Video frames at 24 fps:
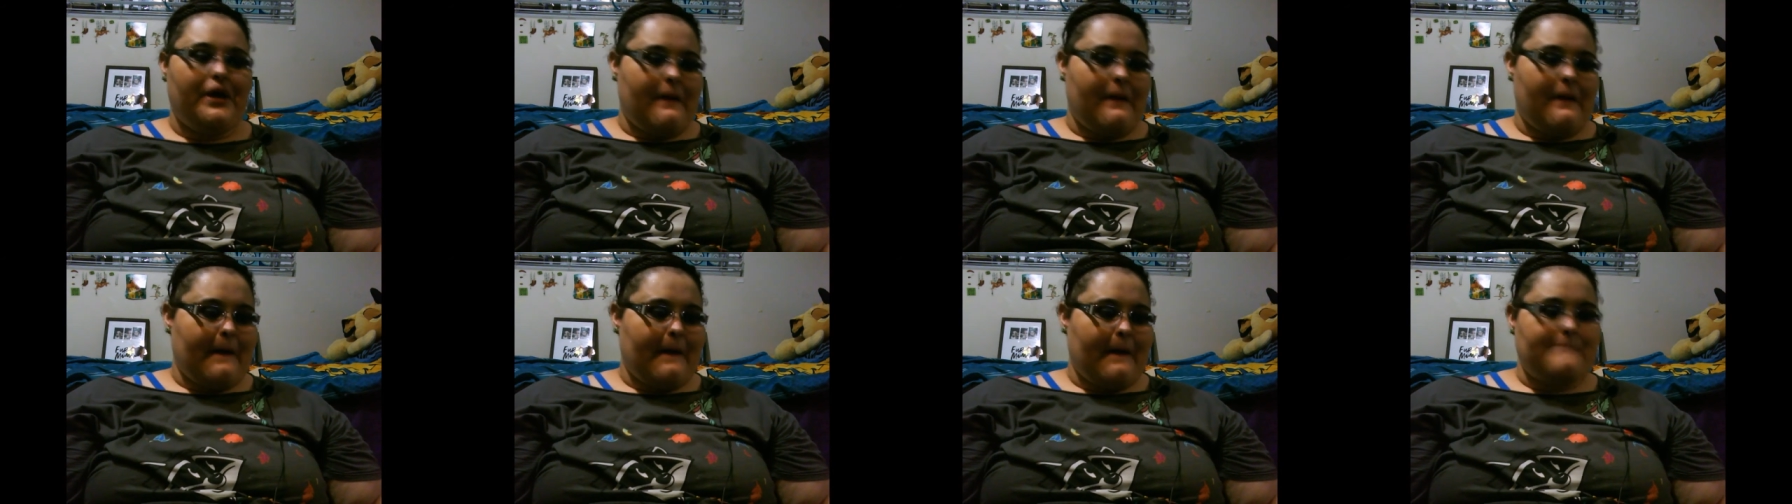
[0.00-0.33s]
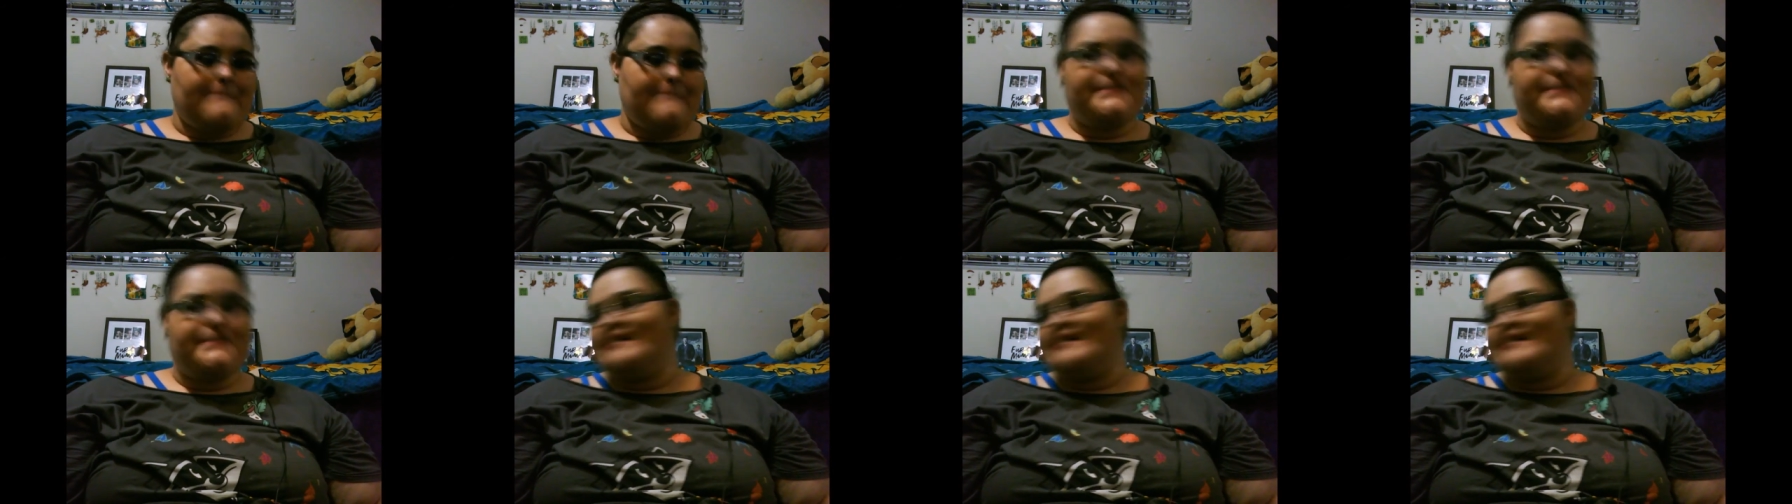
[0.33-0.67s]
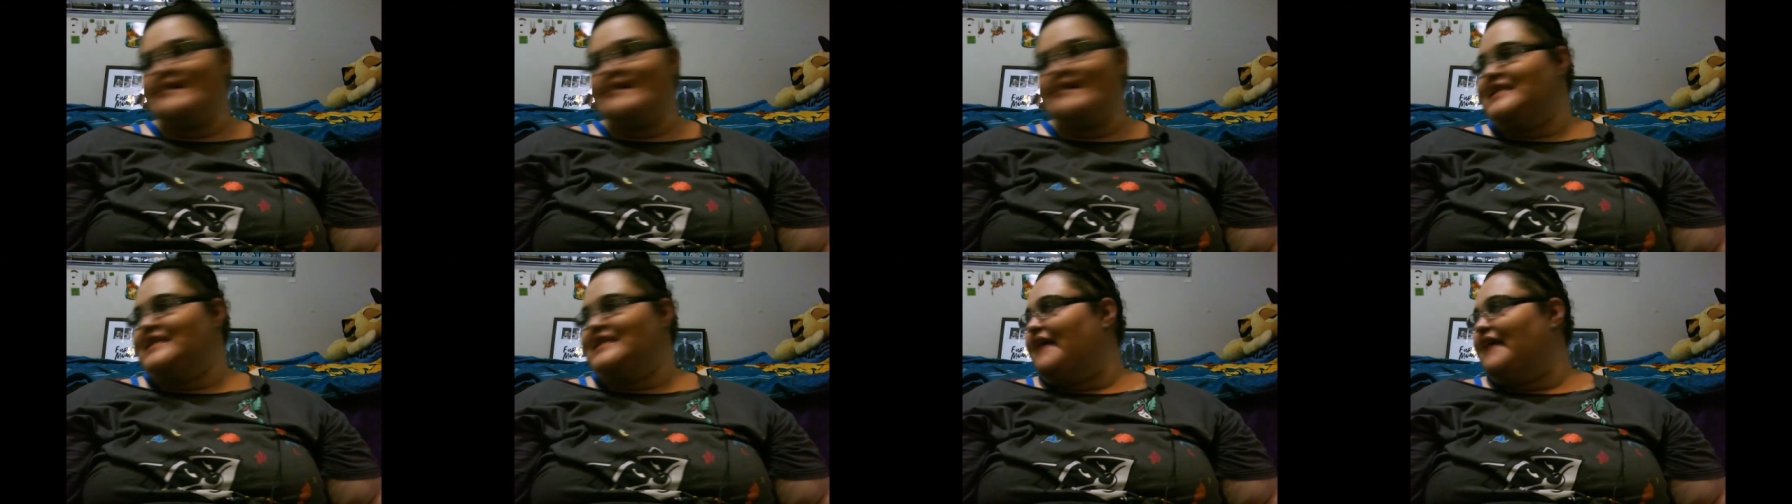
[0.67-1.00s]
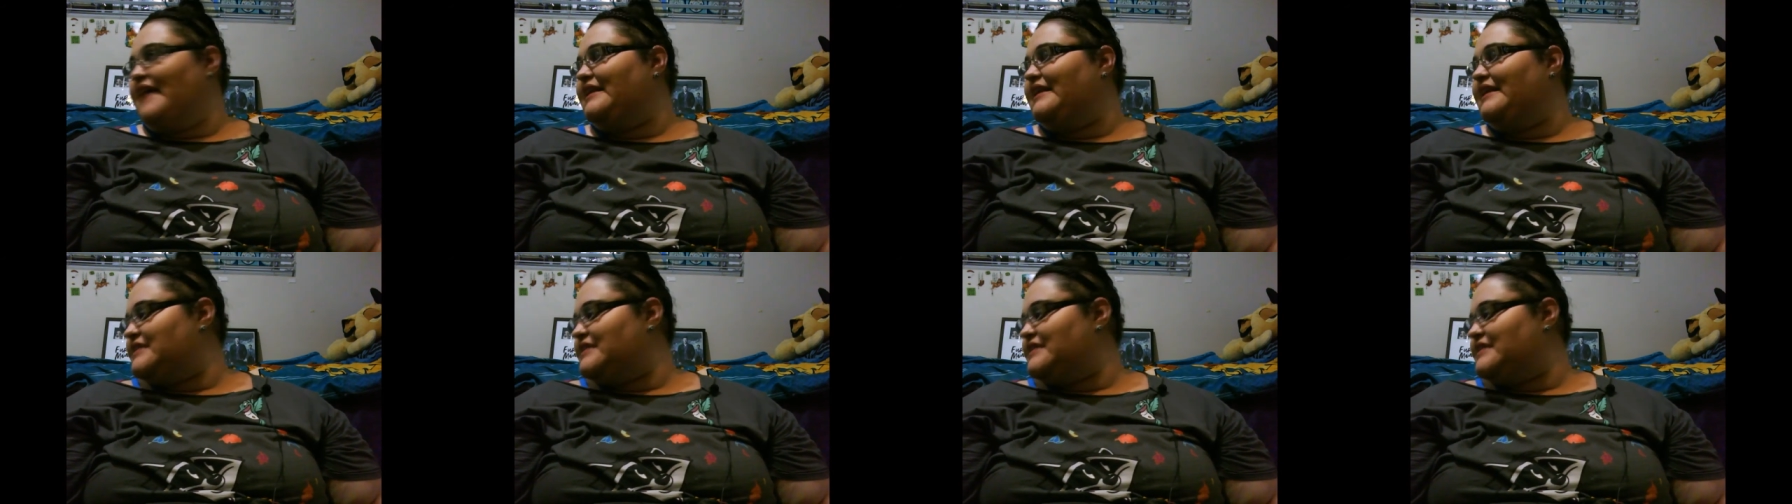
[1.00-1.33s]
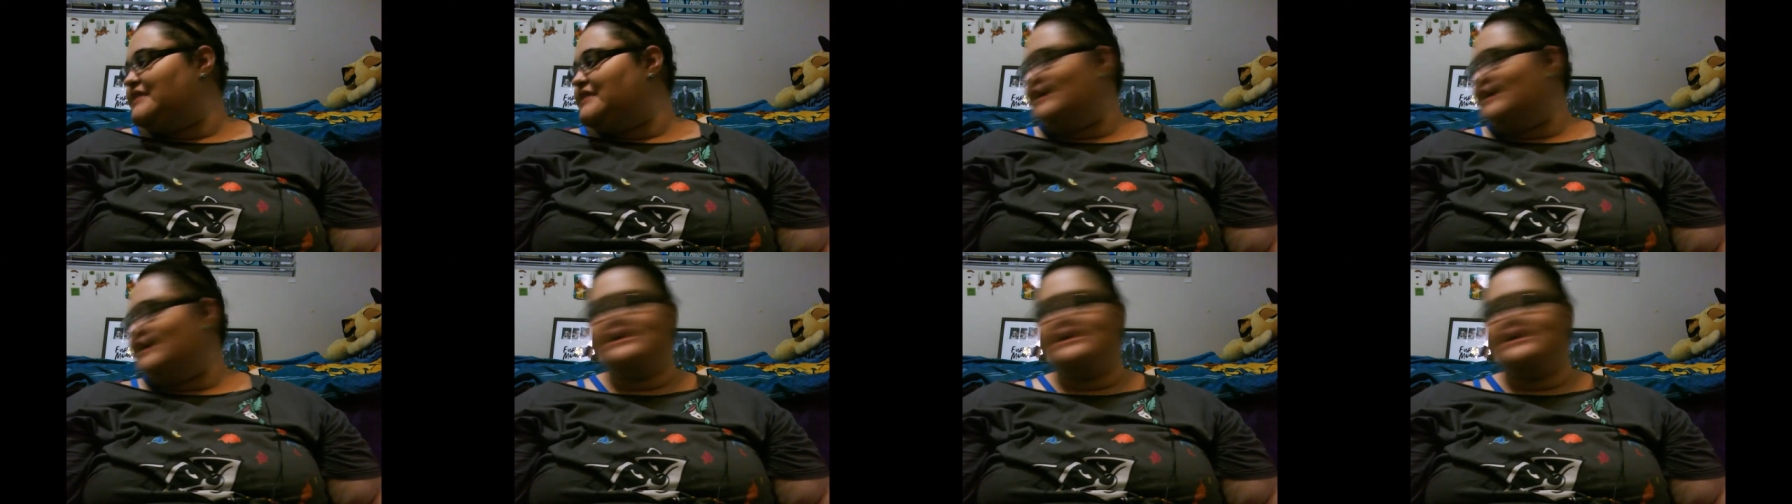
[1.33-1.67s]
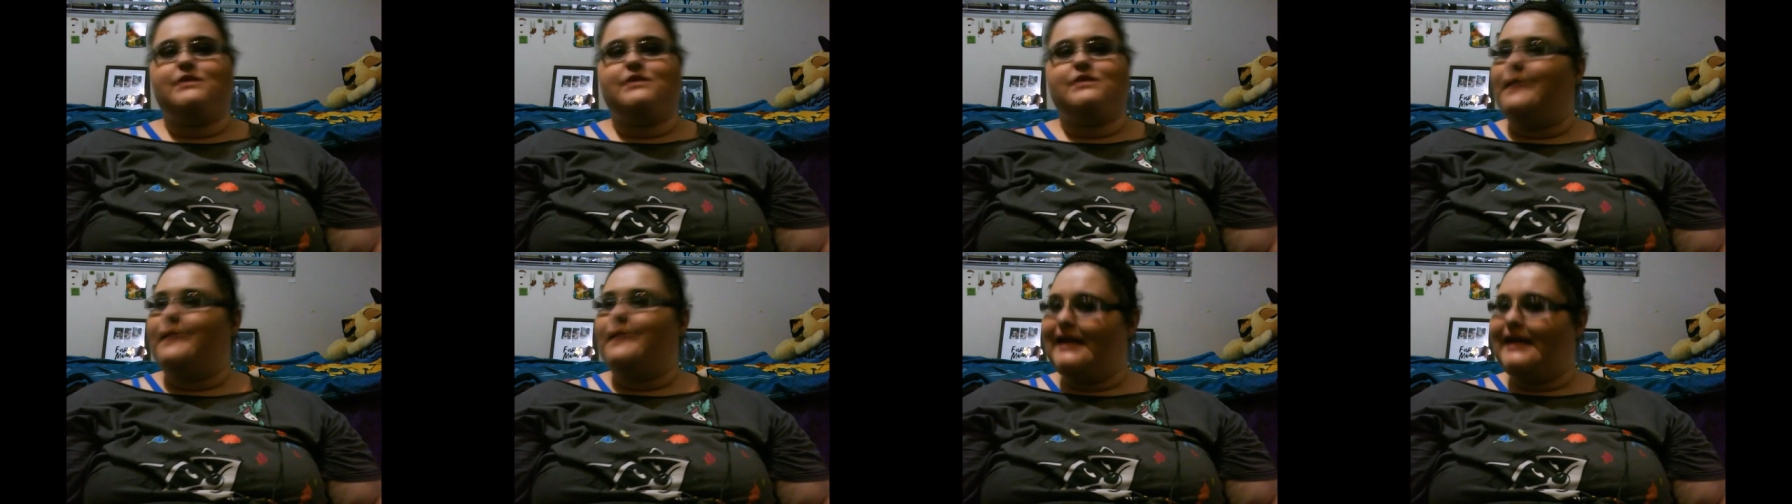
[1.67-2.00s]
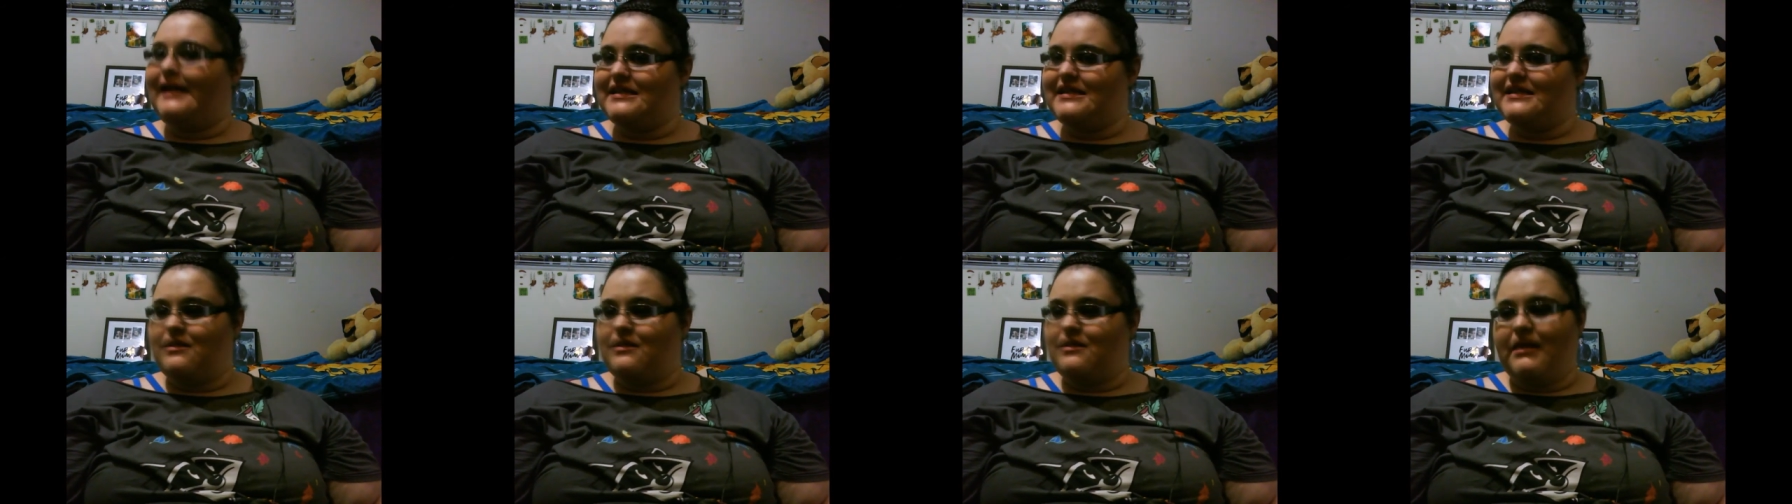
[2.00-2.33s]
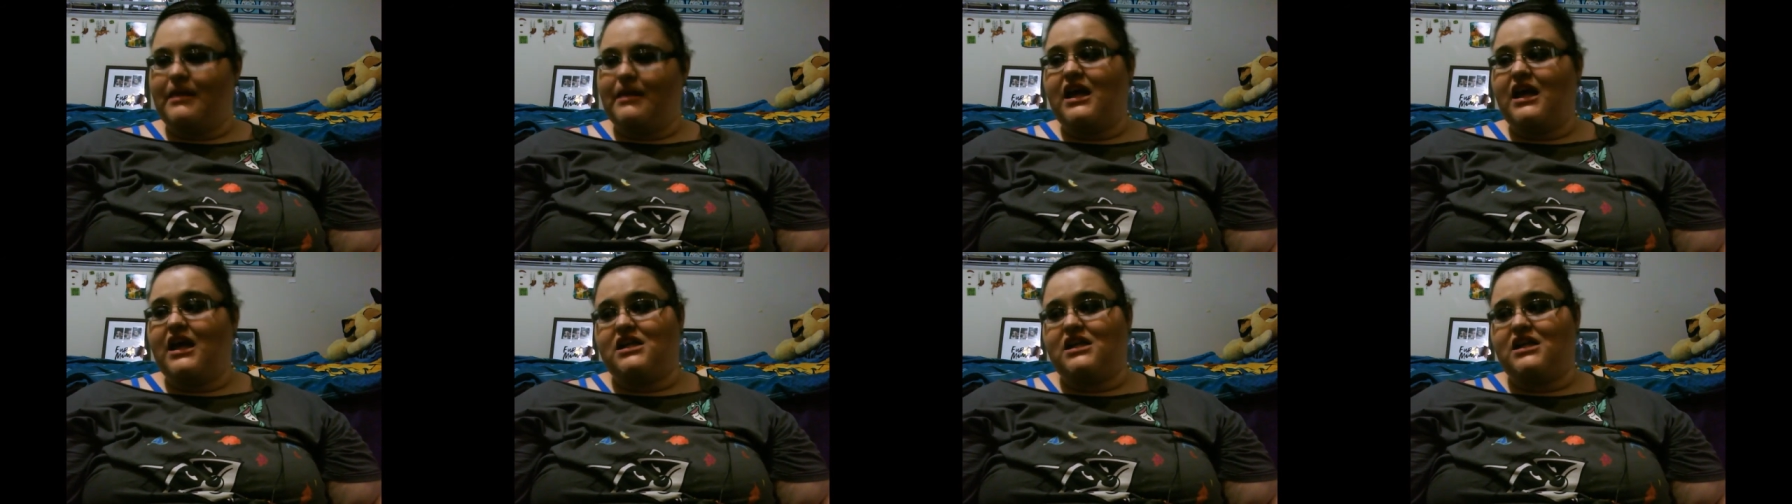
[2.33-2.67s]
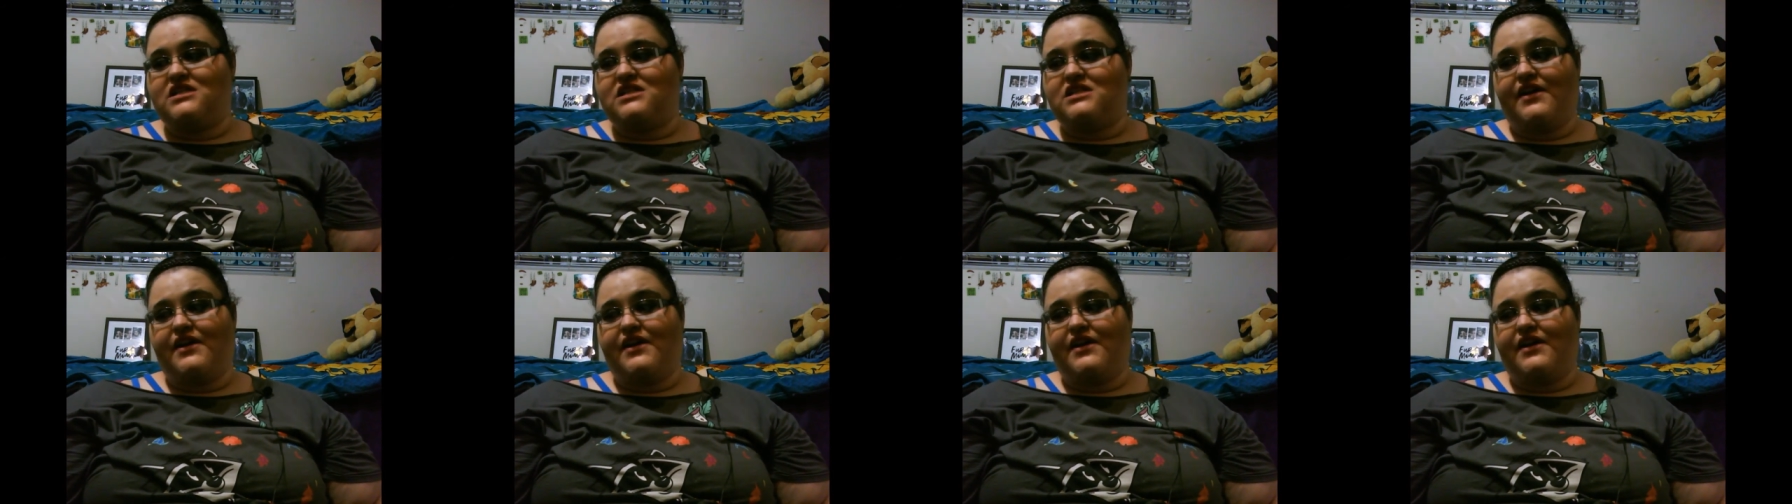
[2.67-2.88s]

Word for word: Um, but like I said, this thing is right next to me and it is